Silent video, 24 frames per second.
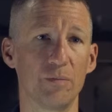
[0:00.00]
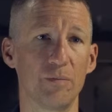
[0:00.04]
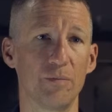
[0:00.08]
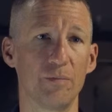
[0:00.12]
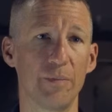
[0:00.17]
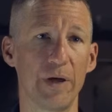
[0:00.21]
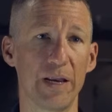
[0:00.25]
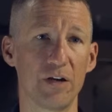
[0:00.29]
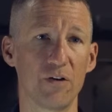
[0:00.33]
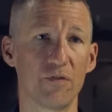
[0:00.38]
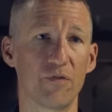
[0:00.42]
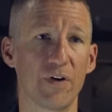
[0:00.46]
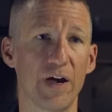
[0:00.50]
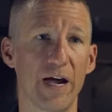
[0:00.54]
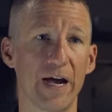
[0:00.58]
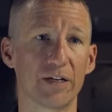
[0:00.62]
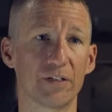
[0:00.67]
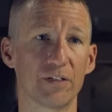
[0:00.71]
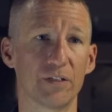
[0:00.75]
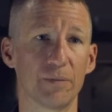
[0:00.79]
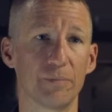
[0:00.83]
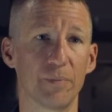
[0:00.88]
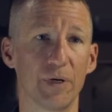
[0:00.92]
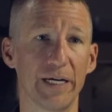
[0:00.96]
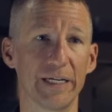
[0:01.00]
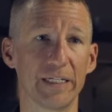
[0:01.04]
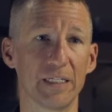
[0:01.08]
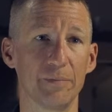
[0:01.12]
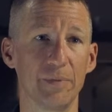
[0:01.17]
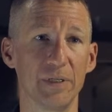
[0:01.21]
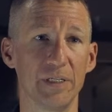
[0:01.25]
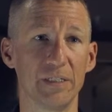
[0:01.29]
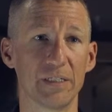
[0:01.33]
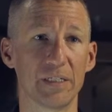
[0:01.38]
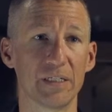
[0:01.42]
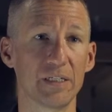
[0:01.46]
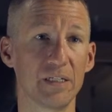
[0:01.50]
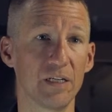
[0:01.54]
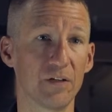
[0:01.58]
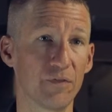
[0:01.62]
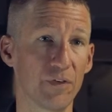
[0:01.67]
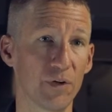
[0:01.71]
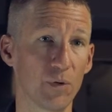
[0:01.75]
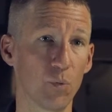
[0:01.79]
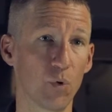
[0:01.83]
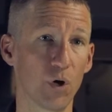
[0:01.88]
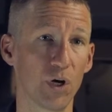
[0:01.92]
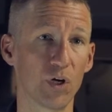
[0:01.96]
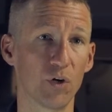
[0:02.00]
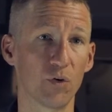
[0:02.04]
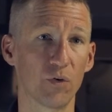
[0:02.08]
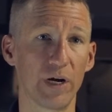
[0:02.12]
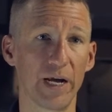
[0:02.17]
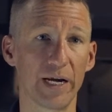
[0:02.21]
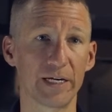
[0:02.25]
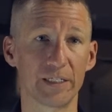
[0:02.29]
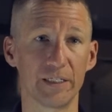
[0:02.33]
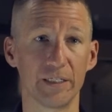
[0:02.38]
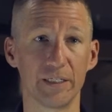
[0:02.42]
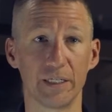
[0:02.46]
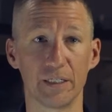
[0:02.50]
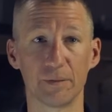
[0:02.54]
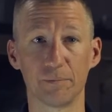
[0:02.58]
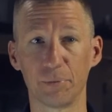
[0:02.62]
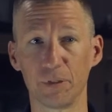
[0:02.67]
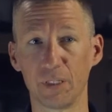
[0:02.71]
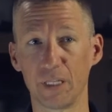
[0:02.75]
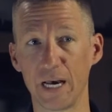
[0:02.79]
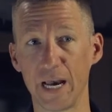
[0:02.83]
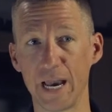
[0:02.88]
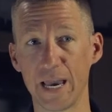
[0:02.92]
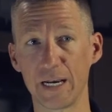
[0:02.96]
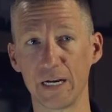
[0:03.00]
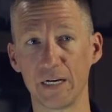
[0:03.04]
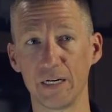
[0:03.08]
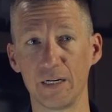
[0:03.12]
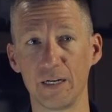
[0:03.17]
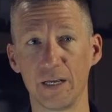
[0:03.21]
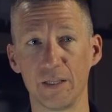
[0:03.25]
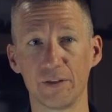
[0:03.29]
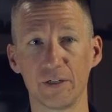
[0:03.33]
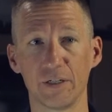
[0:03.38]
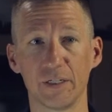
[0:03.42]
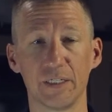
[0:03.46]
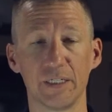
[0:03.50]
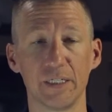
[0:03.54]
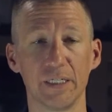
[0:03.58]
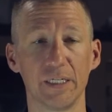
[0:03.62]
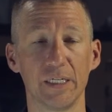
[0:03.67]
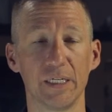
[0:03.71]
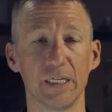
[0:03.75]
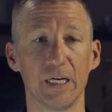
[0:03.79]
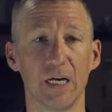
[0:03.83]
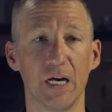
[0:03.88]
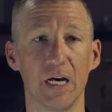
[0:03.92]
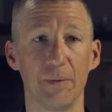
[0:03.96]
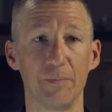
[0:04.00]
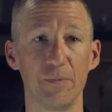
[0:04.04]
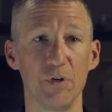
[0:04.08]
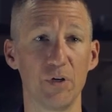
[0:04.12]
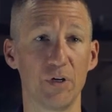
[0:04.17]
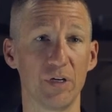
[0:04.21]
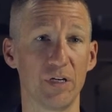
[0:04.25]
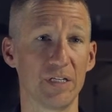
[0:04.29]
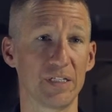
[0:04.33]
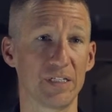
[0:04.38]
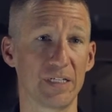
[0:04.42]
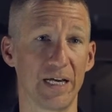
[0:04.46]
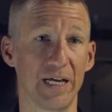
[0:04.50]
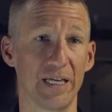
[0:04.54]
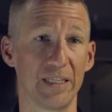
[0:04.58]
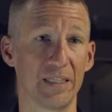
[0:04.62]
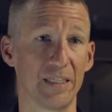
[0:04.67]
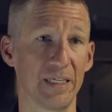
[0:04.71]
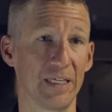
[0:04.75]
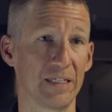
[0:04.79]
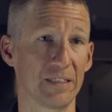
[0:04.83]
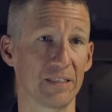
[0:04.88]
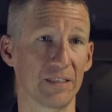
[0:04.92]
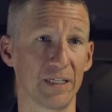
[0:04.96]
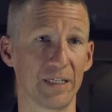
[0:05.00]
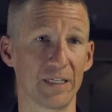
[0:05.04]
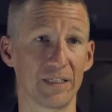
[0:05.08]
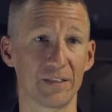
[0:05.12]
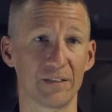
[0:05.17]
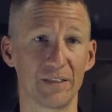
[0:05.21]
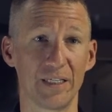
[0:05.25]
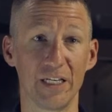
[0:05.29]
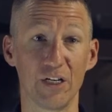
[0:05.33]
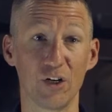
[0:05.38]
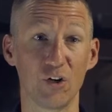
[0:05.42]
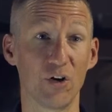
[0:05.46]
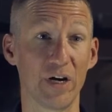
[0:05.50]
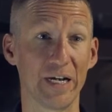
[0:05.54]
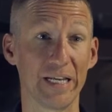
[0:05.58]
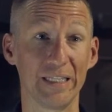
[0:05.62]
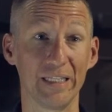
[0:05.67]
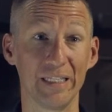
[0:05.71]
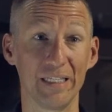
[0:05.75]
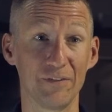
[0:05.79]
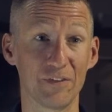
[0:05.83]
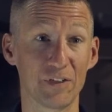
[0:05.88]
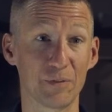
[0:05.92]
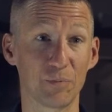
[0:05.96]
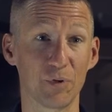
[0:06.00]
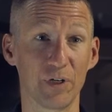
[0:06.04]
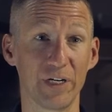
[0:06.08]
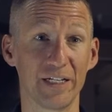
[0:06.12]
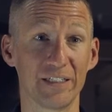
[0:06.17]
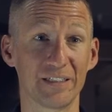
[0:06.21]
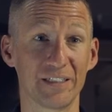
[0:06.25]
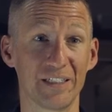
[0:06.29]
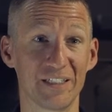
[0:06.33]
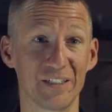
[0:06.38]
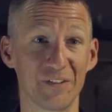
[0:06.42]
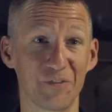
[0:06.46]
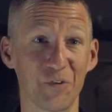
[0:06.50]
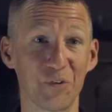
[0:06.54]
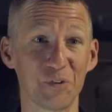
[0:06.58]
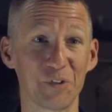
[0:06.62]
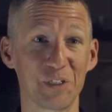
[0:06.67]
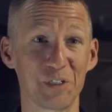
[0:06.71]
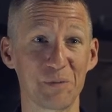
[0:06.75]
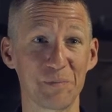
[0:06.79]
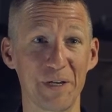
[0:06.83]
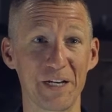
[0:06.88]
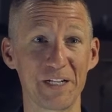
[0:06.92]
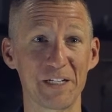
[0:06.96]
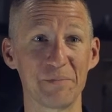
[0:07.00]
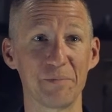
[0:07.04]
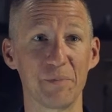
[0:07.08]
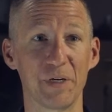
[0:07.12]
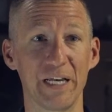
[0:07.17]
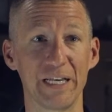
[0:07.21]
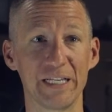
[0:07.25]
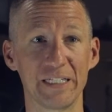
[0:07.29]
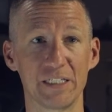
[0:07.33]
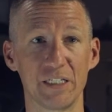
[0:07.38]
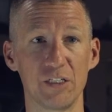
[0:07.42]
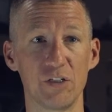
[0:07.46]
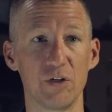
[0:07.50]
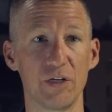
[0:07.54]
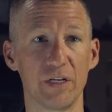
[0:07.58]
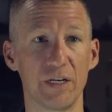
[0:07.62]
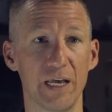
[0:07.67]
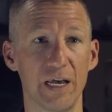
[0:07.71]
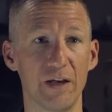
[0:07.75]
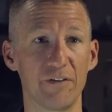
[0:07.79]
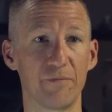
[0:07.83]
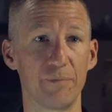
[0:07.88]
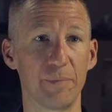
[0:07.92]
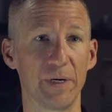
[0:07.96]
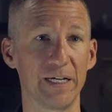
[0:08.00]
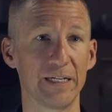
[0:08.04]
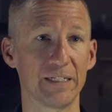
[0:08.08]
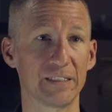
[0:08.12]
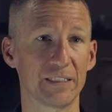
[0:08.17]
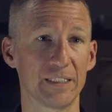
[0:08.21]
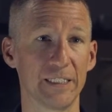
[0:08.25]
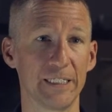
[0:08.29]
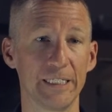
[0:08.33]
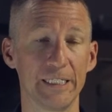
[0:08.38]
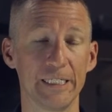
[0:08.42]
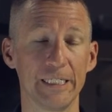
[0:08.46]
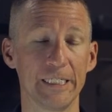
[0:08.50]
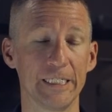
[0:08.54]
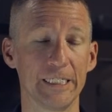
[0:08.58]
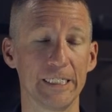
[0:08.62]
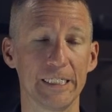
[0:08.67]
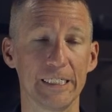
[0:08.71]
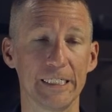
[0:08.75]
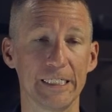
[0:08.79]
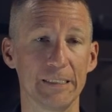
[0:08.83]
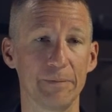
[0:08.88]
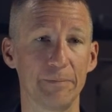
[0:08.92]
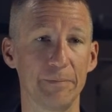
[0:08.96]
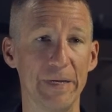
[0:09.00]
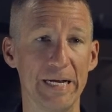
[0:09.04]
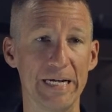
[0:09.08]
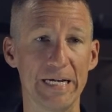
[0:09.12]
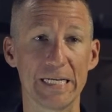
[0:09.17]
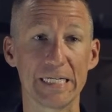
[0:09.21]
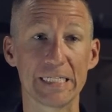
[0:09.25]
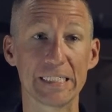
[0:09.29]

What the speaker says: could manufacture the bike to be stiff in one direction and compliant in another. You can design things like integrated leaf springs and full suspension bikes, and you can have bikes made